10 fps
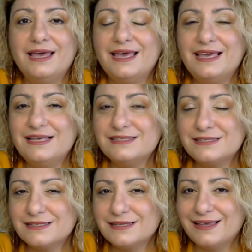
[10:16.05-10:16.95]

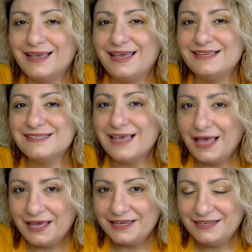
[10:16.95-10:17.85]
is a
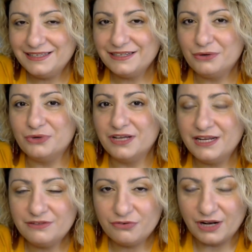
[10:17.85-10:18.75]
sign or a
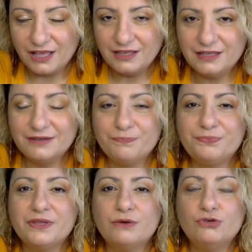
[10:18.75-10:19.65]
red flag
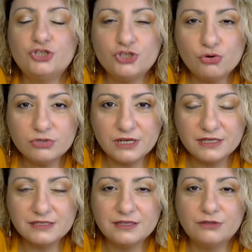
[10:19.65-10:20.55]
which shows
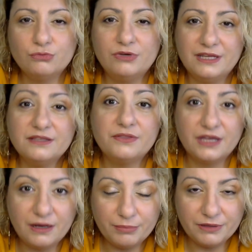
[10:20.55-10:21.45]
us that we need
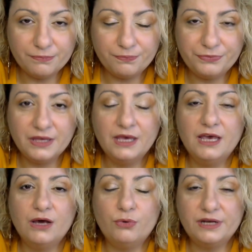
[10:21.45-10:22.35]
therapy.
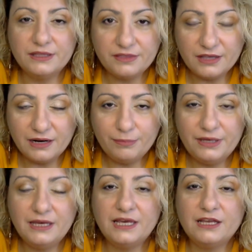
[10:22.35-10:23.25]
We need
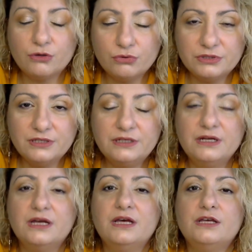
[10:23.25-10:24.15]
therapy in order
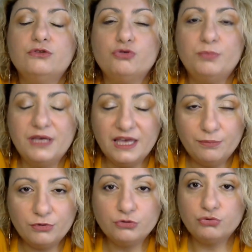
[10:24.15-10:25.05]
to be
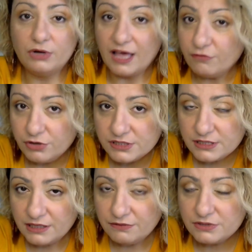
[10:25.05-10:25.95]
able to love
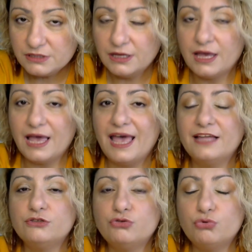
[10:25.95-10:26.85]
ourselves
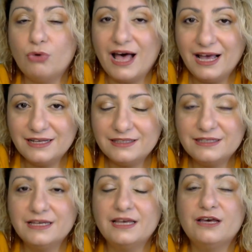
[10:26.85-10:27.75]
and to act
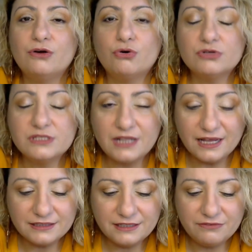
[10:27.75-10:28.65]

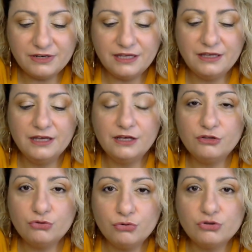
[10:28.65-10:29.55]
constructively
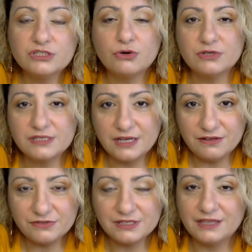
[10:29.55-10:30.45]
towards
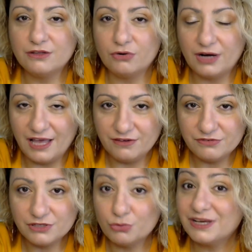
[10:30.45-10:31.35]
ourselves and our
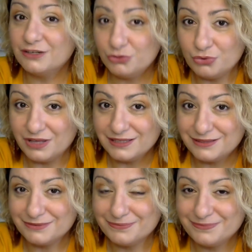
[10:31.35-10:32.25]
lives. We can do that.
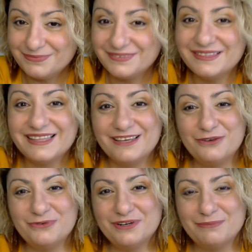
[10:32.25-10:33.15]
Thank
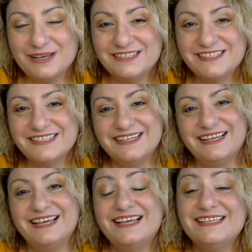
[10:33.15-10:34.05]
you very much.
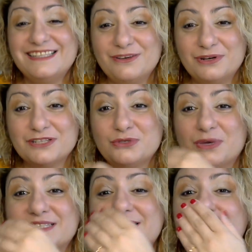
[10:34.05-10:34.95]
See you next
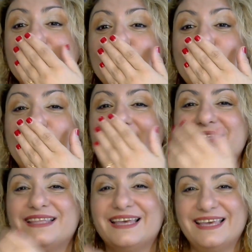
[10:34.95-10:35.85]
Wednesday.
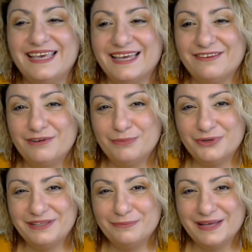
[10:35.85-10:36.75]
Take care,
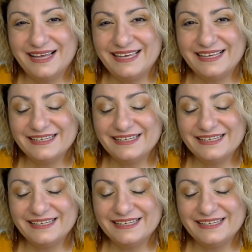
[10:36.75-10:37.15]
everybody. Bye.